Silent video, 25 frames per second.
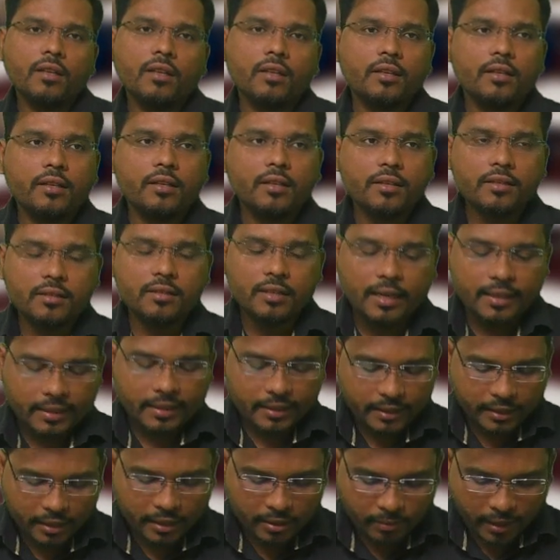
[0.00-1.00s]
Is that clear,
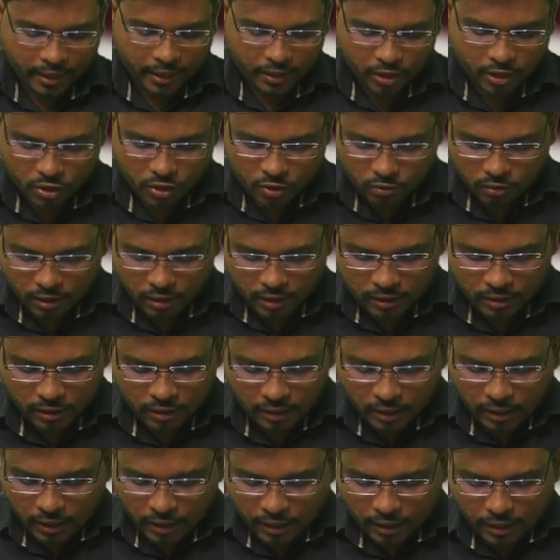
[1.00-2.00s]
my dear student?
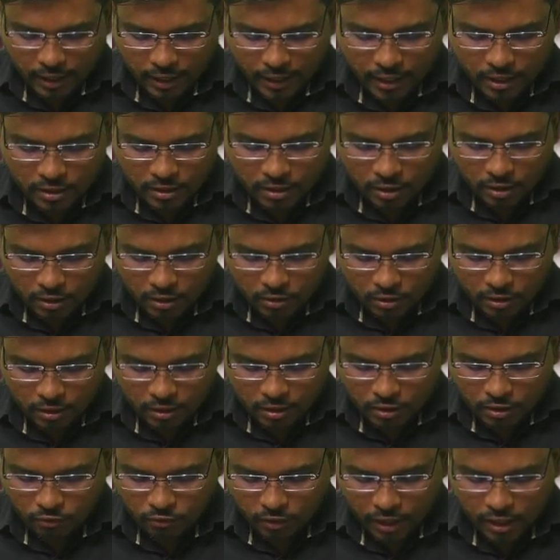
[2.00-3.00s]
Right? So this is
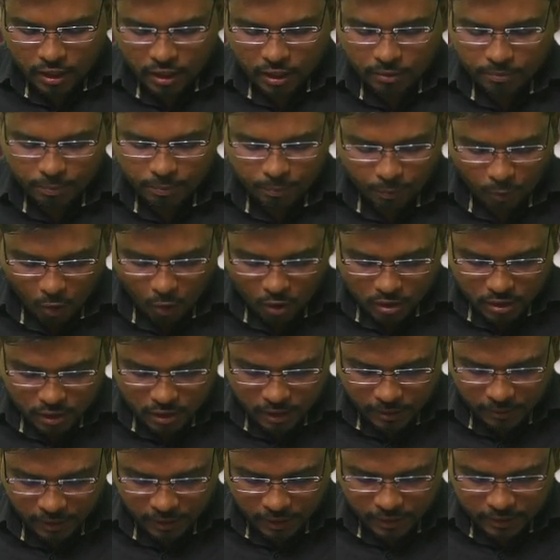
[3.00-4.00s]
very important.
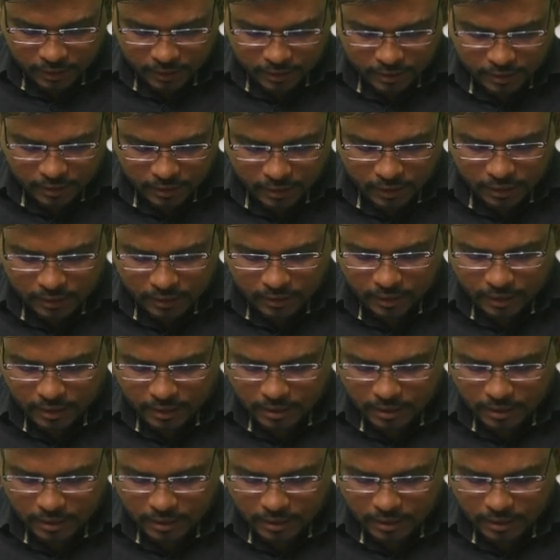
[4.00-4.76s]
These three things